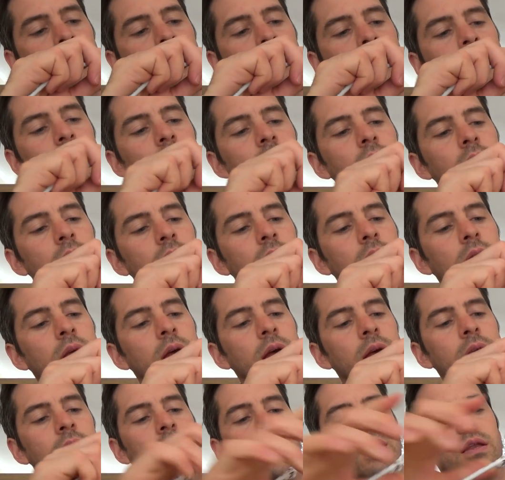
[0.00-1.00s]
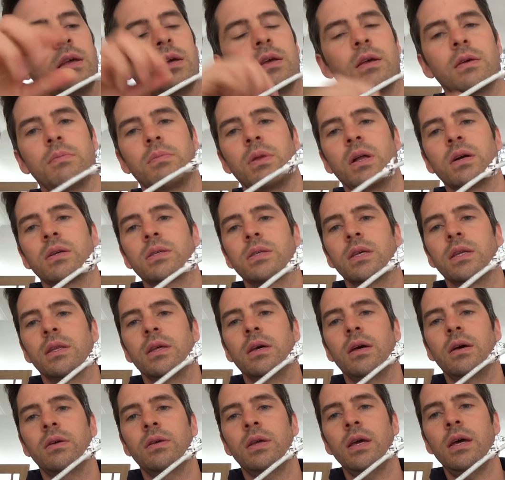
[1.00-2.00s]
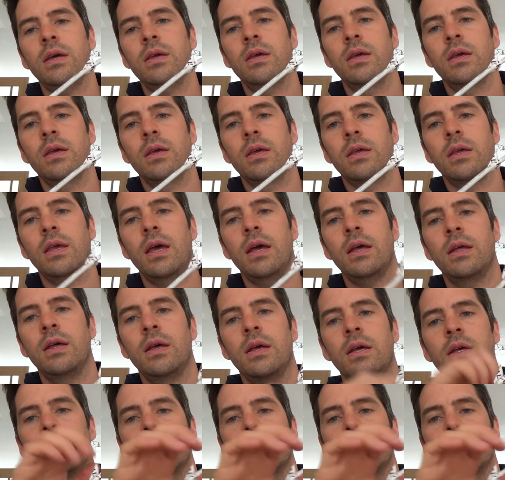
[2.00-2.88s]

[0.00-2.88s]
So, again, plugs in, okay? Yeah?